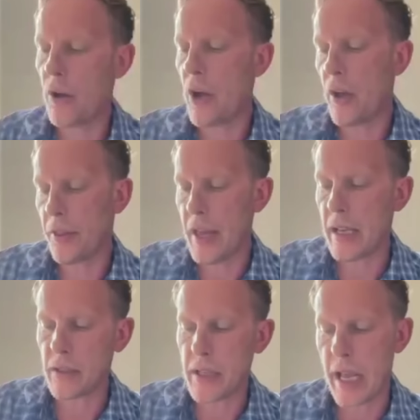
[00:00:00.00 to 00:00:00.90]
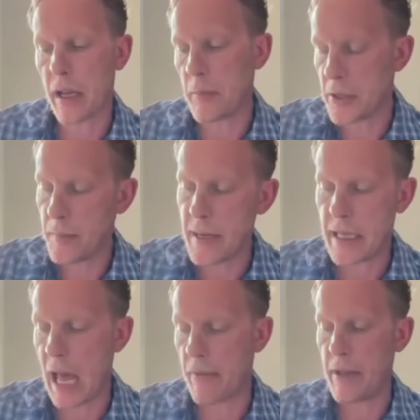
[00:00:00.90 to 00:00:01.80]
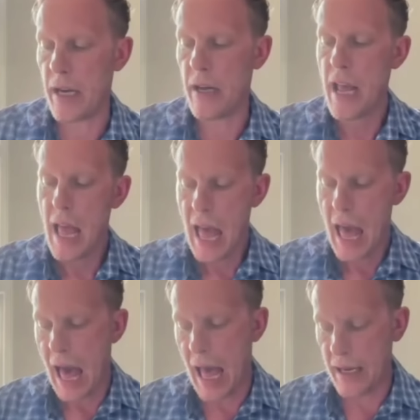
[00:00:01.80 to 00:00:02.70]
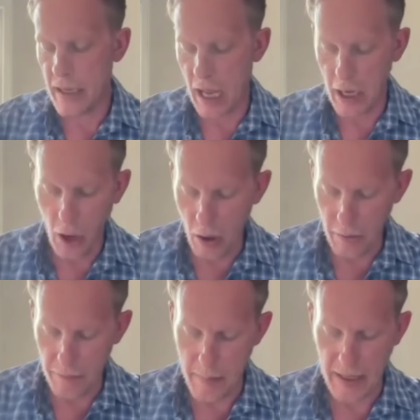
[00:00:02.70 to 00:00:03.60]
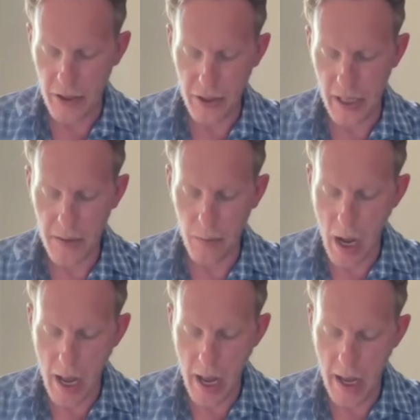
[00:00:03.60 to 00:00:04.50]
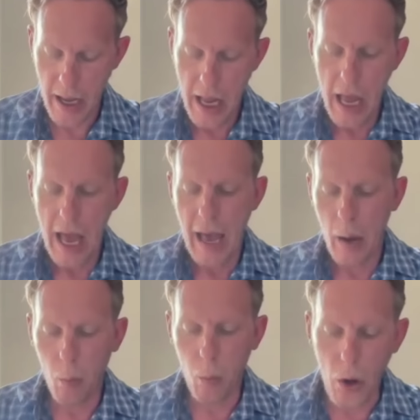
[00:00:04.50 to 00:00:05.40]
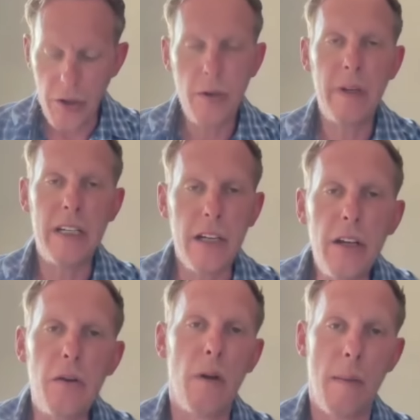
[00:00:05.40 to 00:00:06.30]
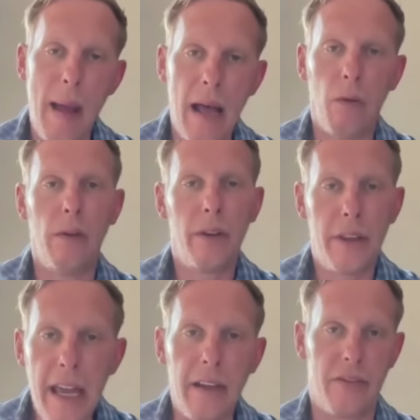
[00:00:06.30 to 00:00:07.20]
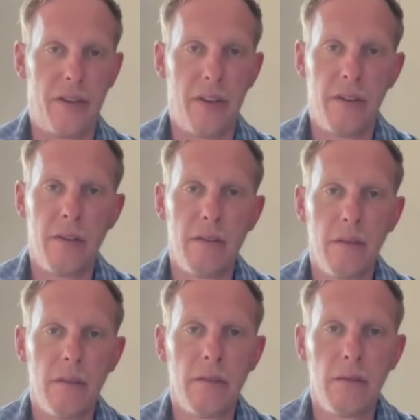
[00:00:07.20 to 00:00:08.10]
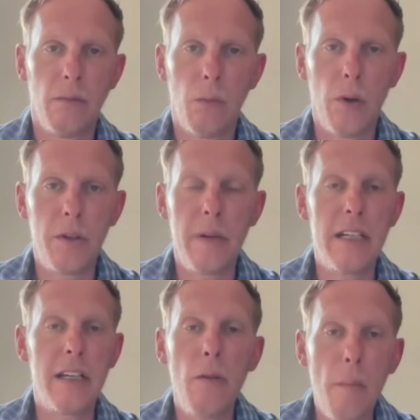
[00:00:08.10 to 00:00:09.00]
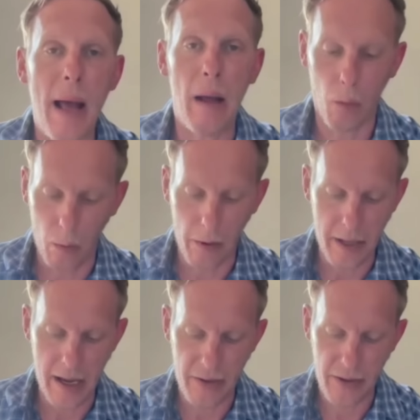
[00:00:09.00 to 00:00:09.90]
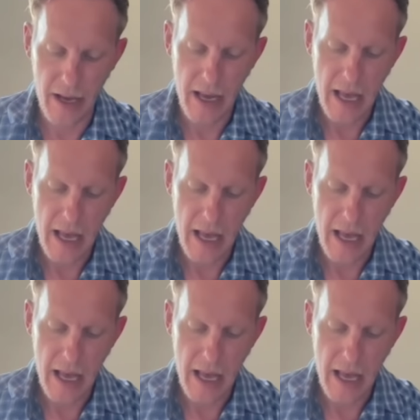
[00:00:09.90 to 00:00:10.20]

our thing saying I'm going to speak to Calvin. And a lot of the messages were, what do we do about this? What do we do about all of this?